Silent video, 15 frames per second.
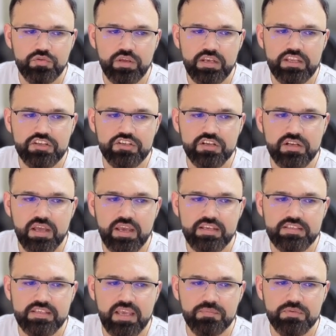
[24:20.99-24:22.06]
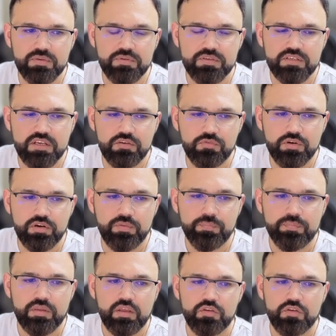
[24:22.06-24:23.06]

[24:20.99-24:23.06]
initialize the MCP server,